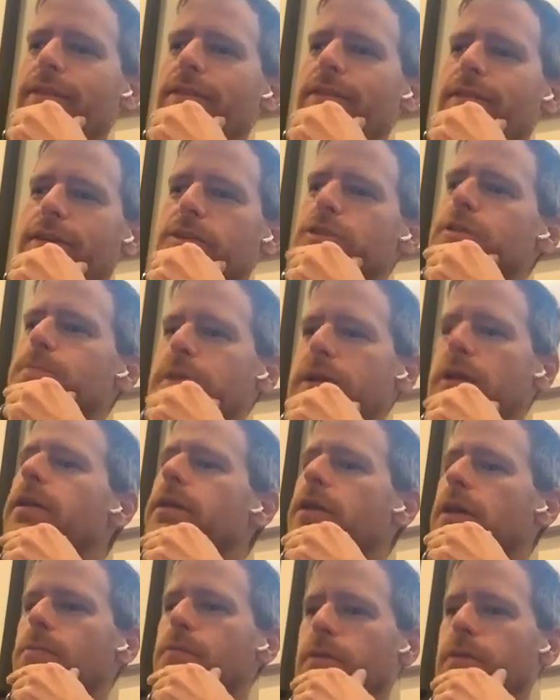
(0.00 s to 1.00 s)
there's been a
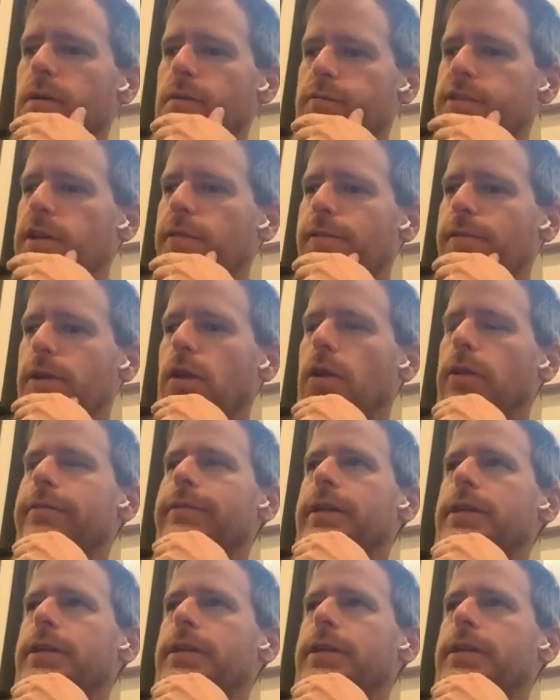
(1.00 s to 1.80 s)
number of difficult